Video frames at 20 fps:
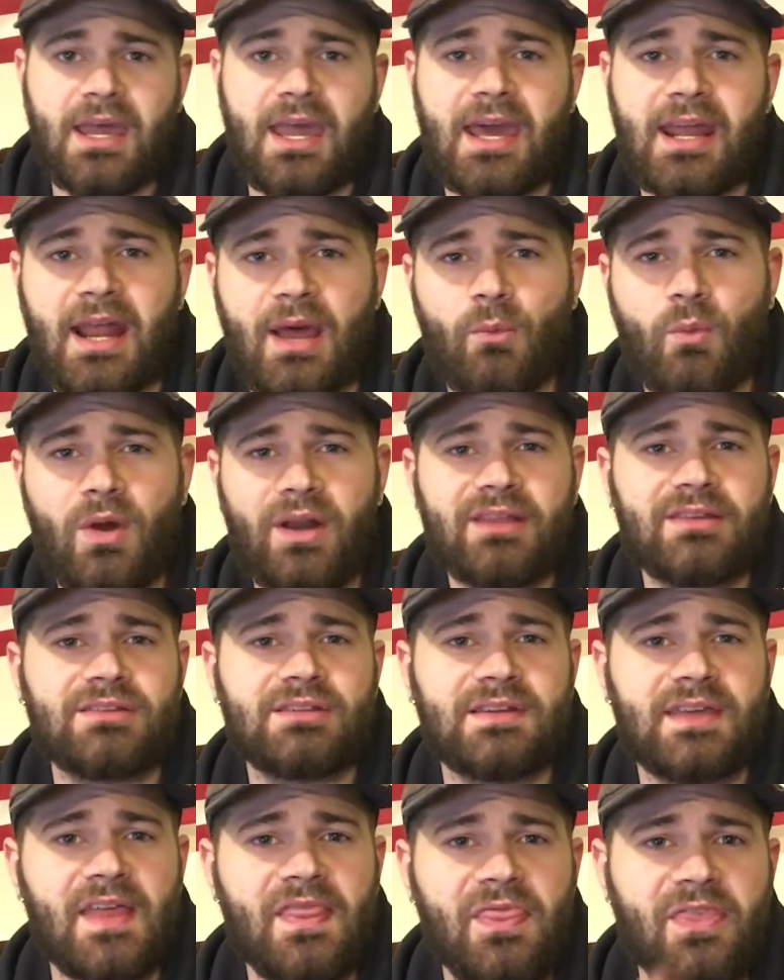And I wanted
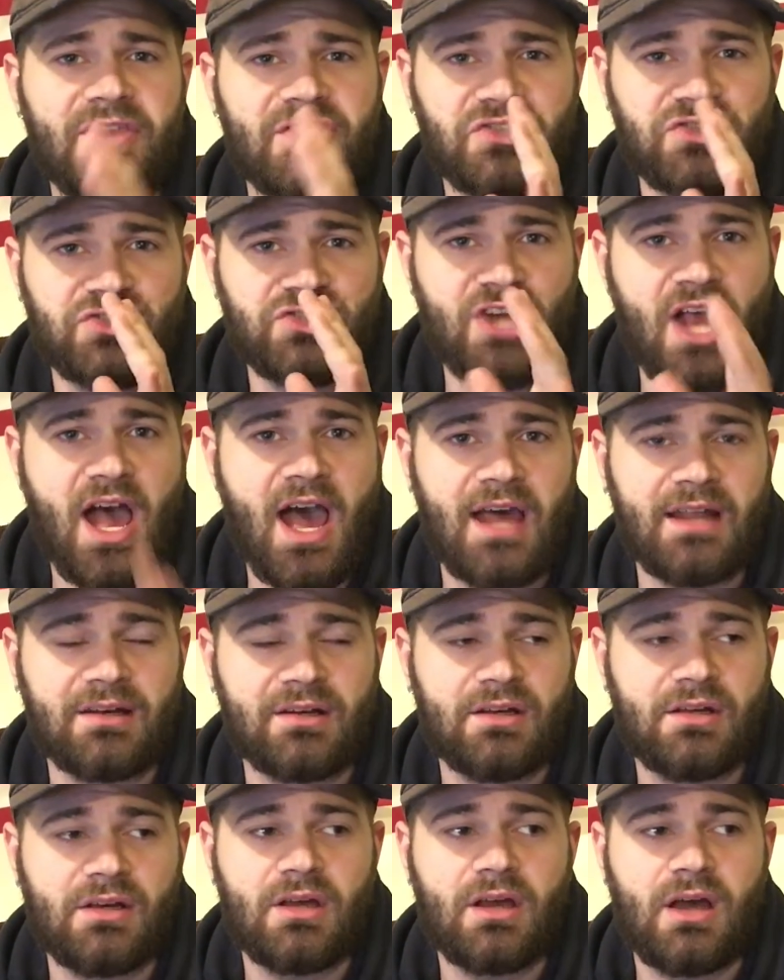to get this shot
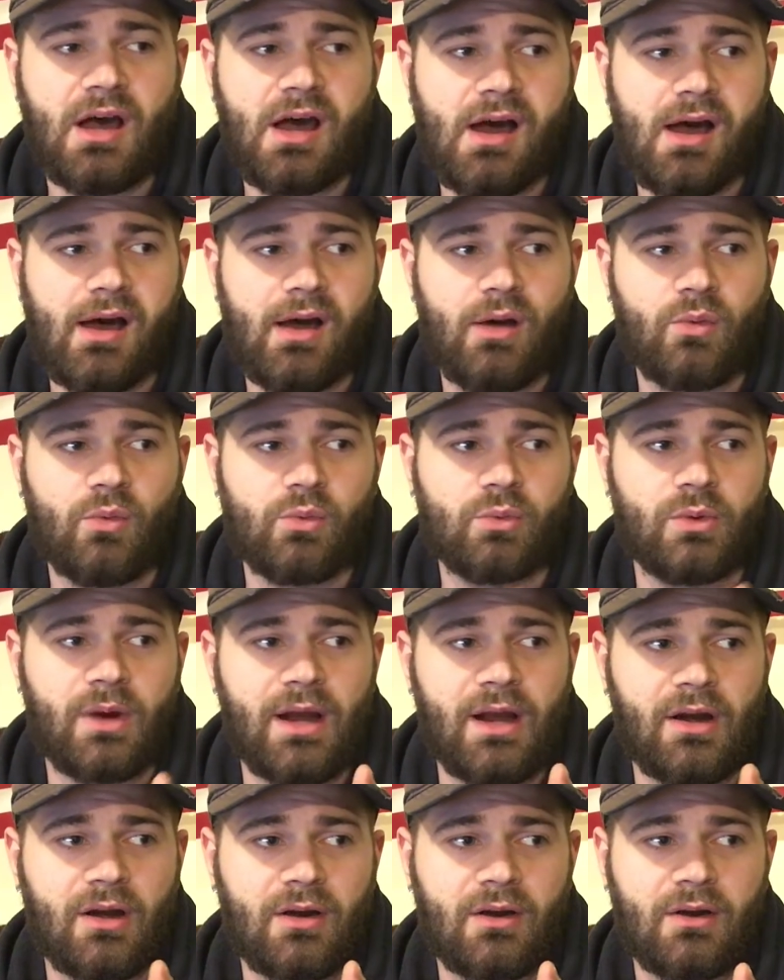Uh,
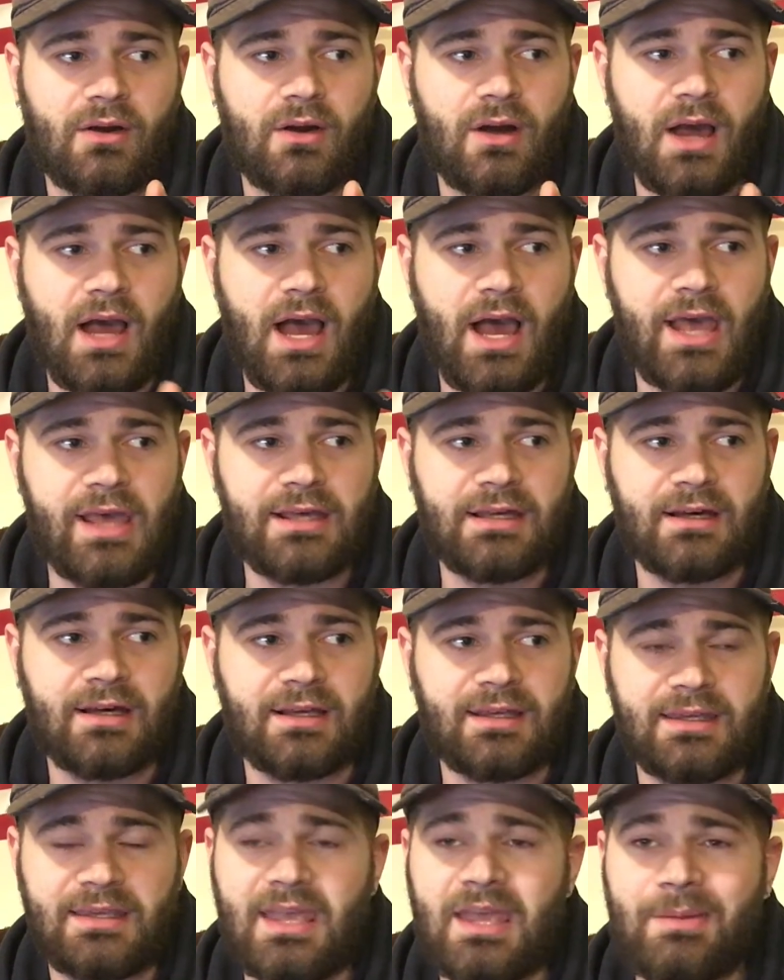where I
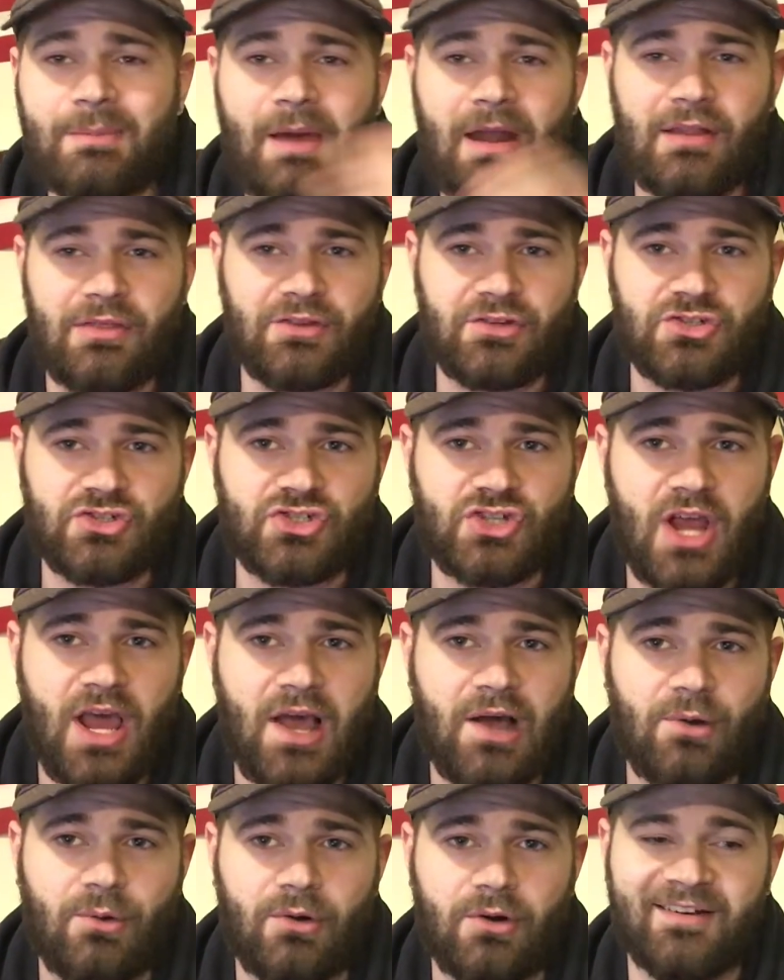like came out of the
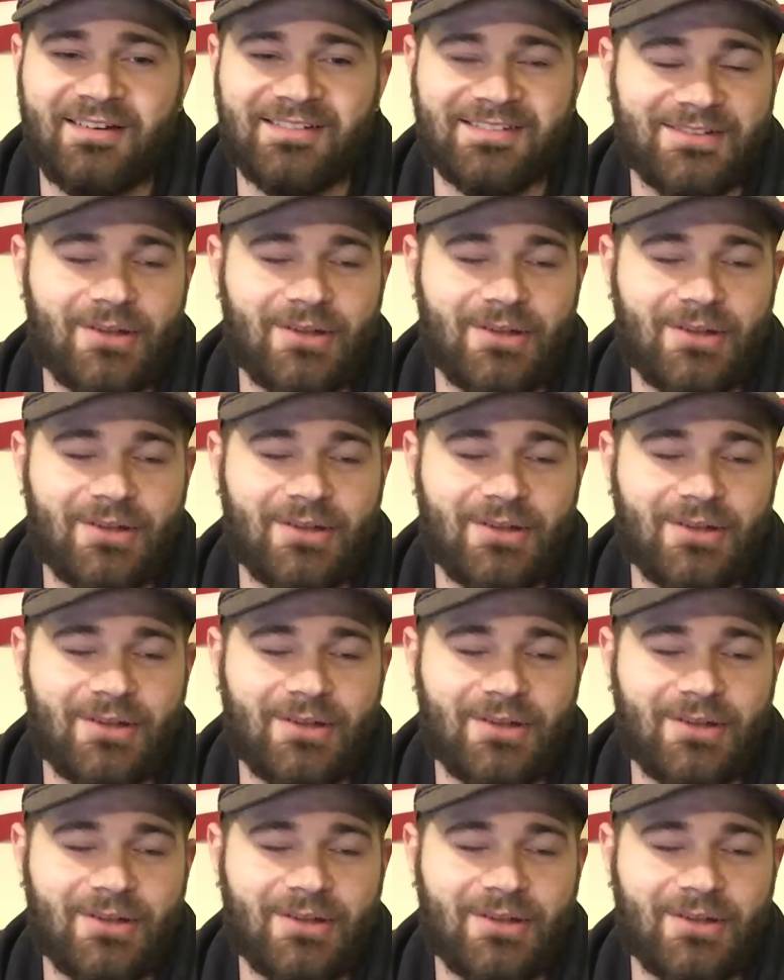shower.